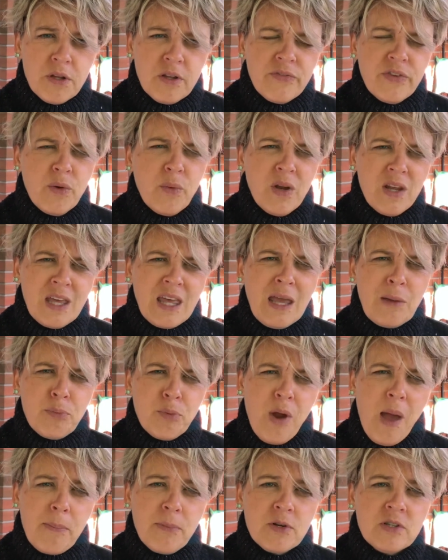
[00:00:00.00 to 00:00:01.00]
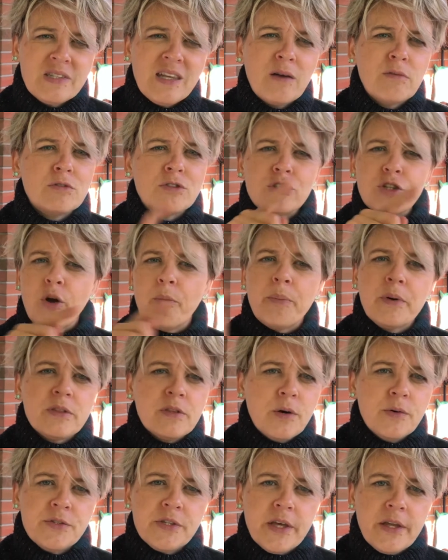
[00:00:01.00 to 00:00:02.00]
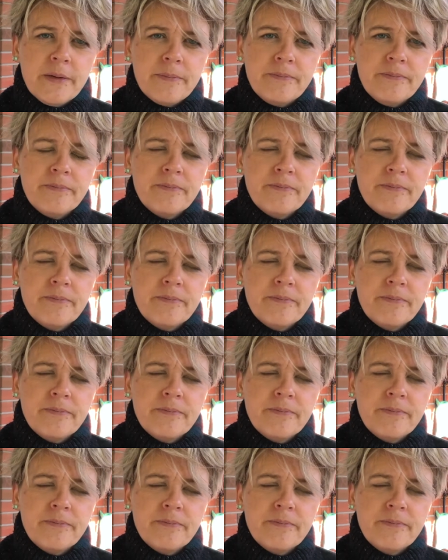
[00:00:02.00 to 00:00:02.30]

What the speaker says: If you want to keep raptors out, don't put those in.